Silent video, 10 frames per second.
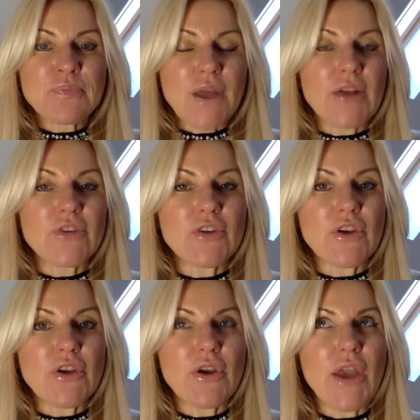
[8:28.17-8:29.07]
And
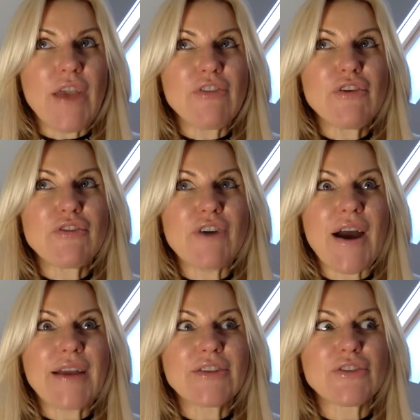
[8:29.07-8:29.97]
if you
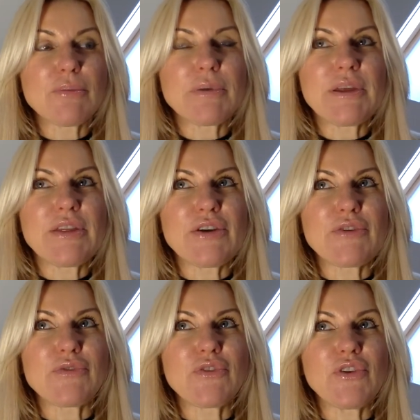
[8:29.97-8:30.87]
find somebody
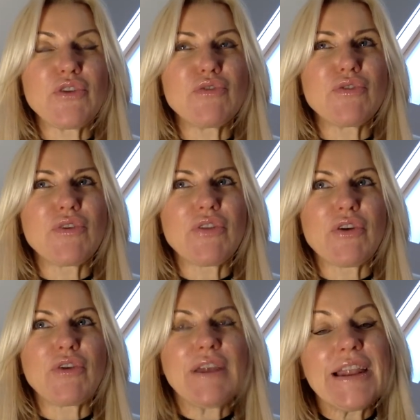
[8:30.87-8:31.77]

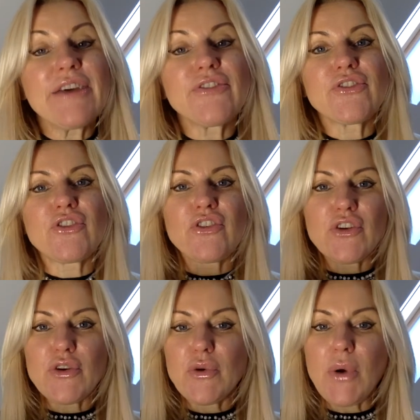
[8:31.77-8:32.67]
that lifts
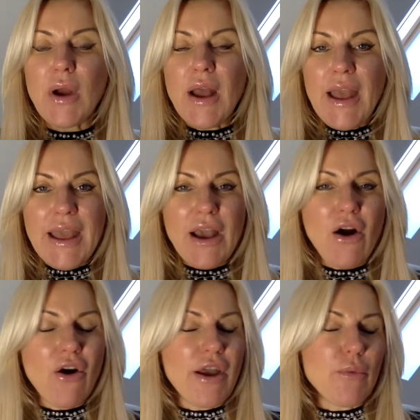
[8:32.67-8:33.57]
you,
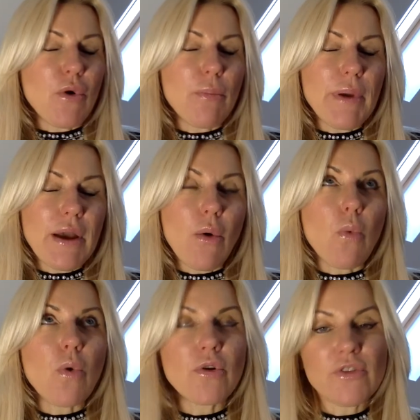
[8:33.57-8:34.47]
it will be a
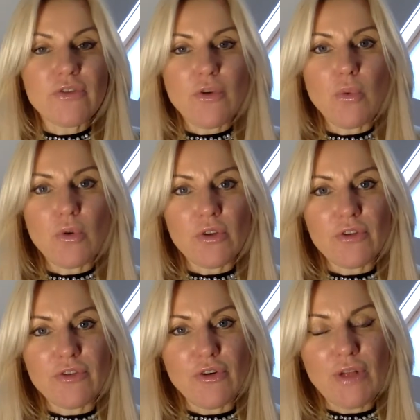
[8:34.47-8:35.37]
wonderful,
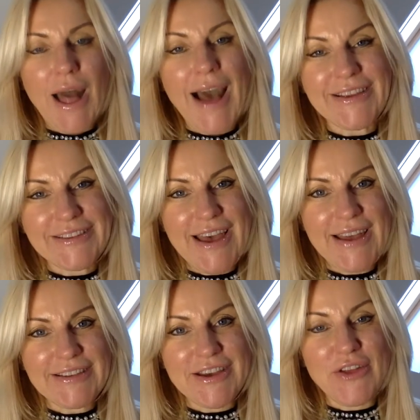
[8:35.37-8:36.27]
wonderful
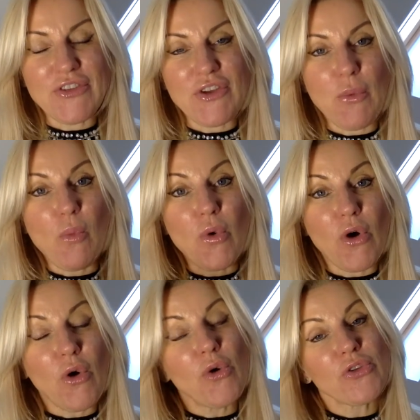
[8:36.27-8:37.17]
asset. And
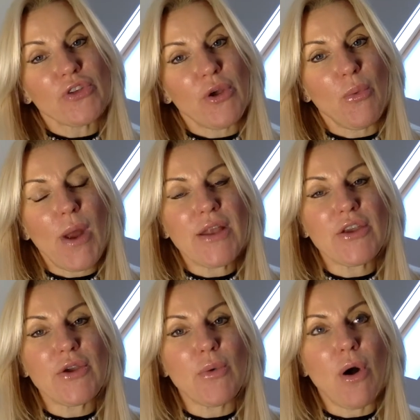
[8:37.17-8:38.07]
also when
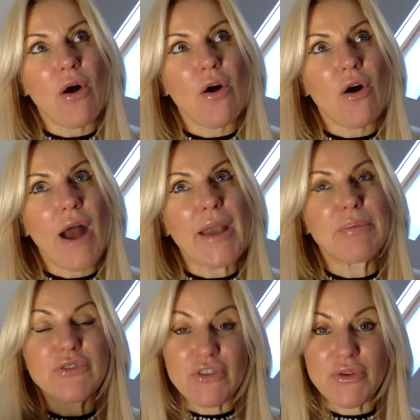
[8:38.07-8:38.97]
you are
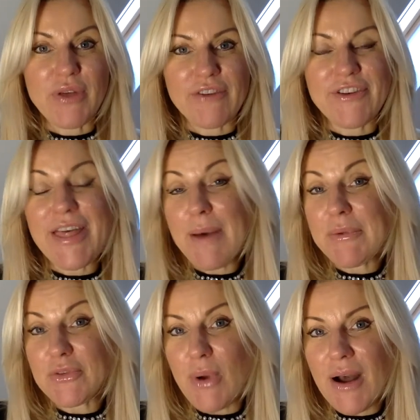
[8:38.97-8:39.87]
able to do that for them
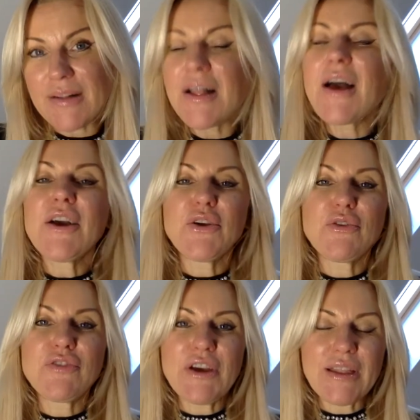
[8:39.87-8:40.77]
as well, you'll
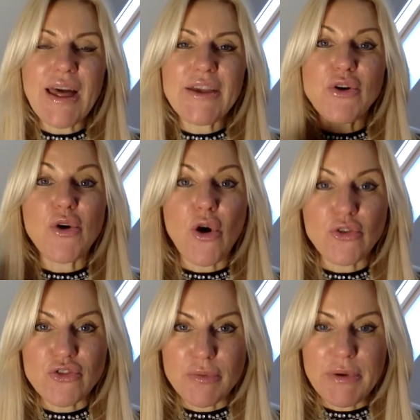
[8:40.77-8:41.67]
feel like you're
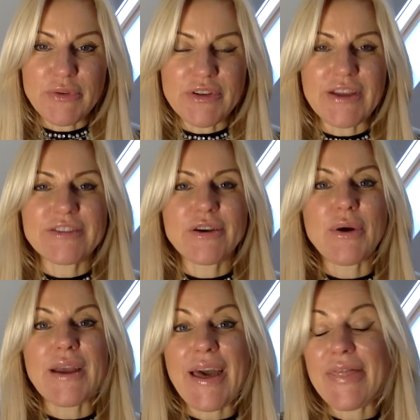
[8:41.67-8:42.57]
contributing. So
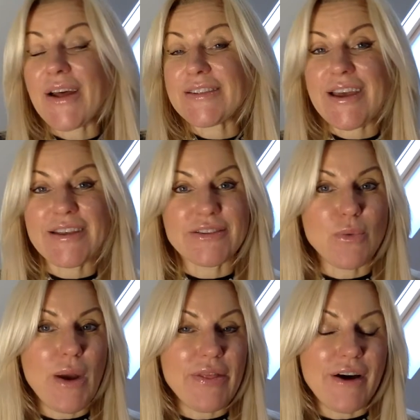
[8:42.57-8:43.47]
again, that takes
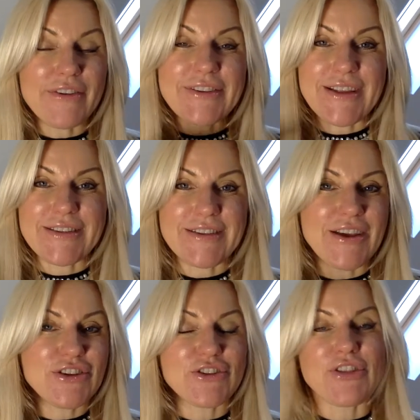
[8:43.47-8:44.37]
away that
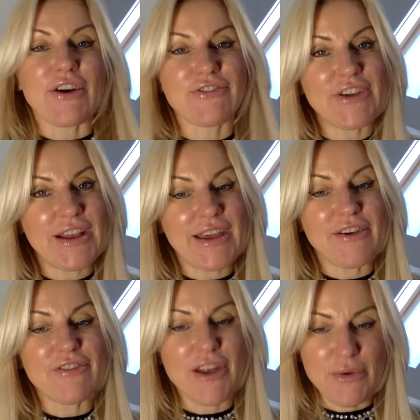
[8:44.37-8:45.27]
sensation, that feeling
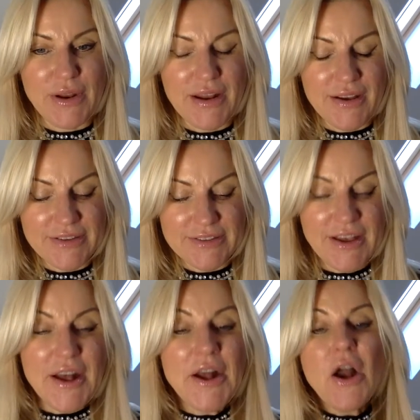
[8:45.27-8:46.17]
of loneliness.
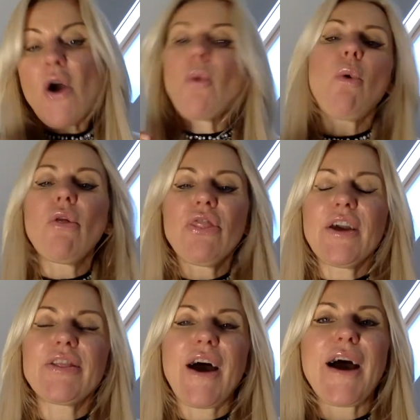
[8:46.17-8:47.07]
One
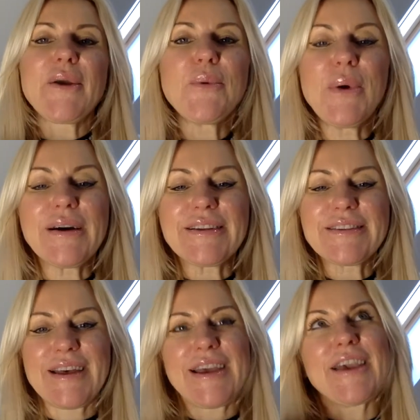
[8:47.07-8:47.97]
thing that I will
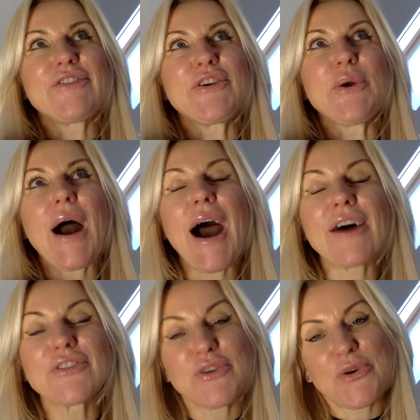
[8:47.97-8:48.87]
say, if you
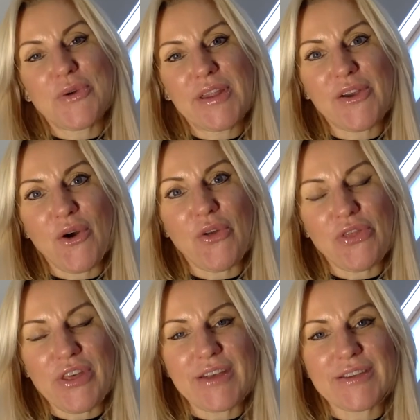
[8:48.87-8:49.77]
haven't already got
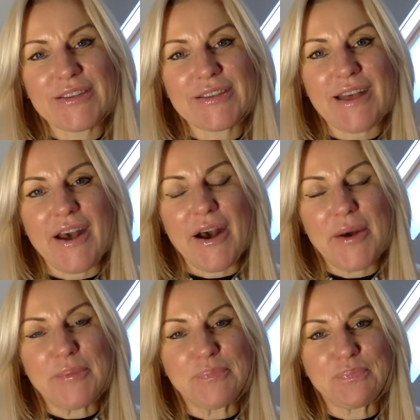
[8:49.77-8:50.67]
this
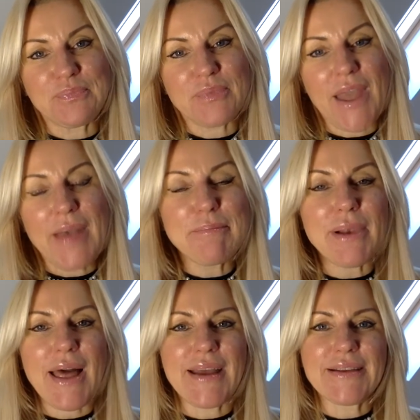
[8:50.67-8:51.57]
in
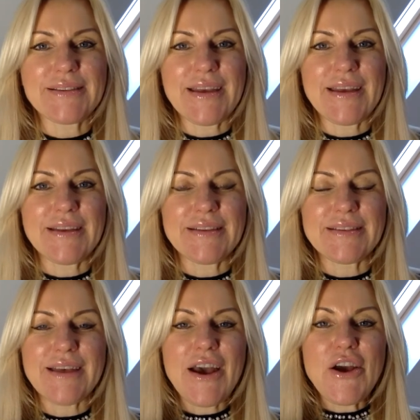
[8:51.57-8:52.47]
place,
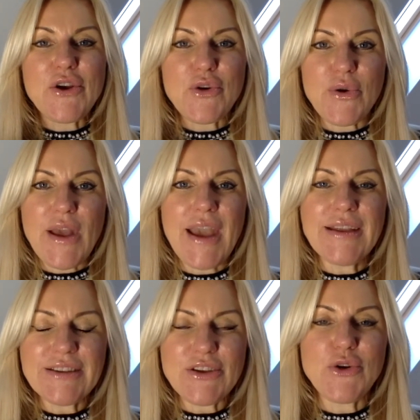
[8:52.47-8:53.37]
is
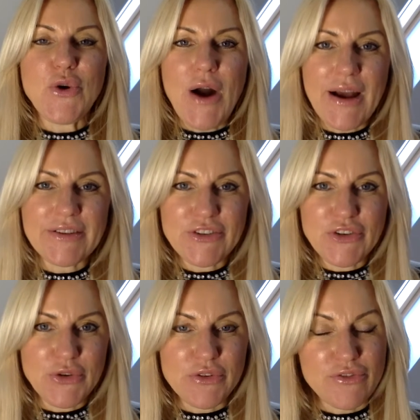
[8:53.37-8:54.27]
create your
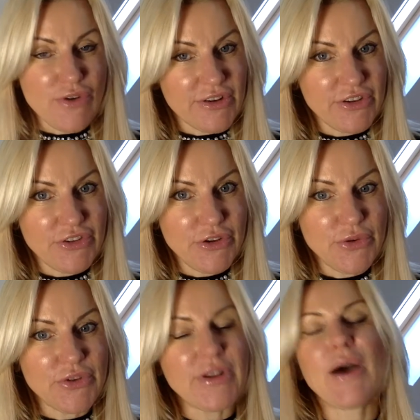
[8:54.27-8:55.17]
attitude of
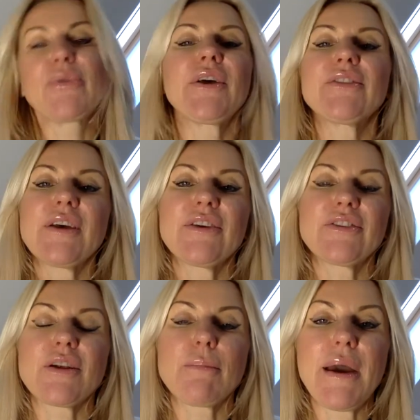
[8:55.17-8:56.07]
gratitude. Now, this is
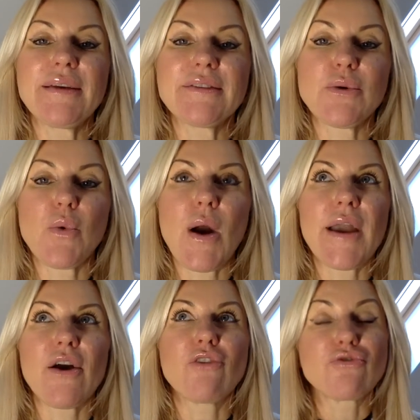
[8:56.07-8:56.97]
an amazing
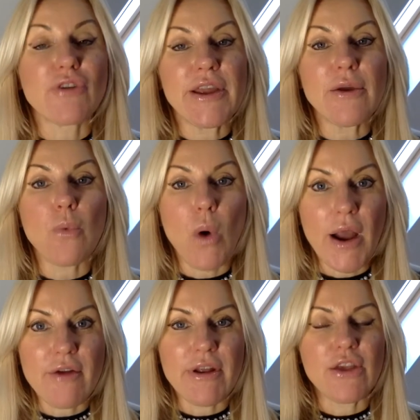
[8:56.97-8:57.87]
way of
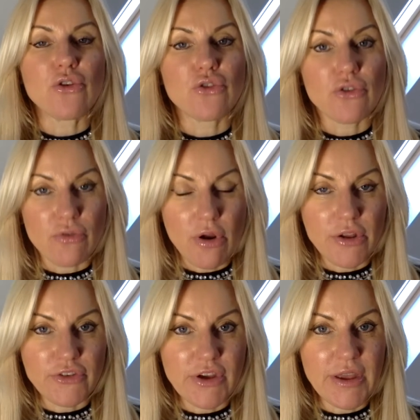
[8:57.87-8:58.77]
rewiring your
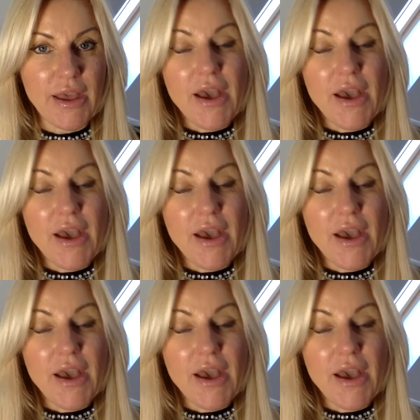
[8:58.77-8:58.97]
neurology.